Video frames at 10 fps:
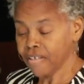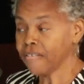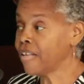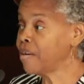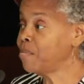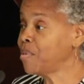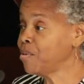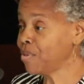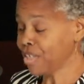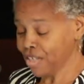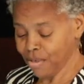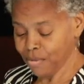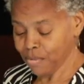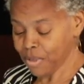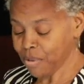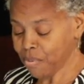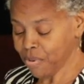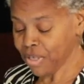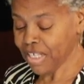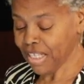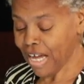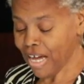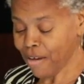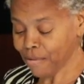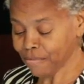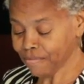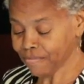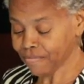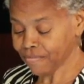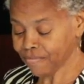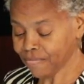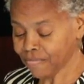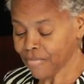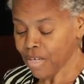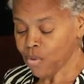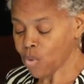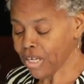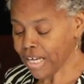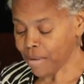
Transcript: Their music was pretty loud. One guy